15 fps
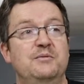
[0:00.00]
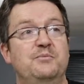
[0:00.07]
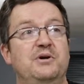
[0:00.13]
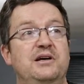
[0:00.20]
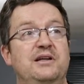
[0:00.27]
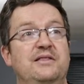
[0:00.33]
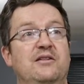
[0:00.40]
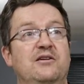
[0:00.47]

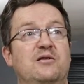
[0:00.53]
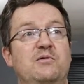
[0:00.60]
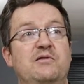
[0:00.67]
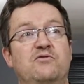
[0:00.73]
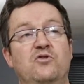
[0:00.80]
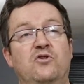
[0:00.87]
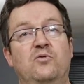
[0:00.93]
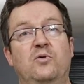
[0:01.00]
But like
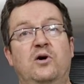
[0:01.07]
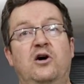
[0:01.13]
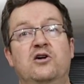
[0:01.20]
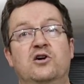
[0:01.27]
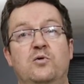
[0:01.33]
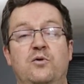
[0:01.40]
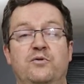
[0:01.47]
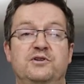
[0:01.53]
we've got
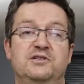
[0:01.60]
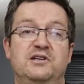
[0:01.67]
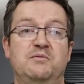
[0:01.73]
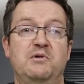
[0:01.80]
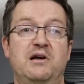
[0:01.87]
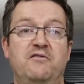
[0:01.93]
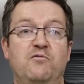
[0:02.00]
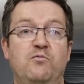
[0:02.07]
our
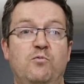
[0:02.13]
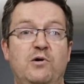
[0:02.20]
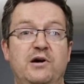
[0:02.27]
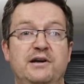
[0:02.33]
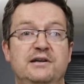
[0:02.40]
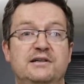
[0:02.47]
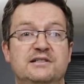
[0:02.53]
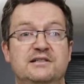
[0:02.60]
quarantine, we have
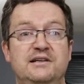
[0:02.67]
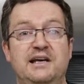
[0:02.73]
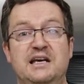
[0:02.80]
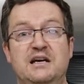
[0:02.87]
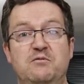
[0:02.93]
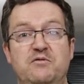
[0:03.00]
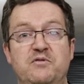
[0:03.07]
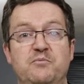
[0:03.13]
one
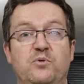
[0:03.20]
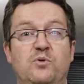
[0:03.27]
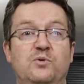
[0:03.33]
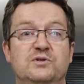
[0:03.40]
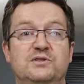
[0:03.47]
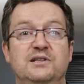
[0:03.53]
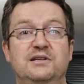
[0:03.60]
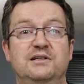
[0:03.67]
snake we've
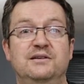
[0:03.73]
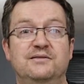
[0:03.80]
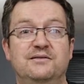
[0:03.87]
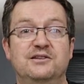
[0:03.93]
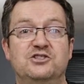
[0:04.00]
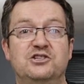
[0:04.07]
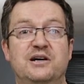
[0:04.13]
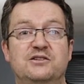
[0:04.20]
imported
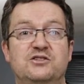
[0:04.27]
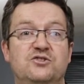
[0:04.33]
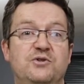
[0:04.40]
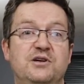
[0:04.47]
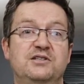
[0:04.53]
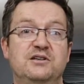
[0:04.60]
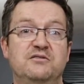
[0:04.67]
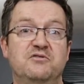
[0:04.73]
that Jared's
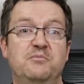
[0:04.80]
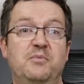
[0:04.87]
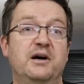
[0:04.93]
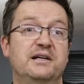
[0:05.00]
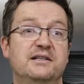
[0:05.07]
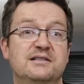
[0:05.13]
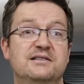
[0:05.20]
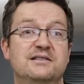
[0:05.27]
treating for
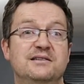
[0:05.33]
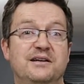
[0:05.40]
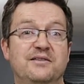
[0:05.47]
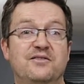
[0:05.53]
mites.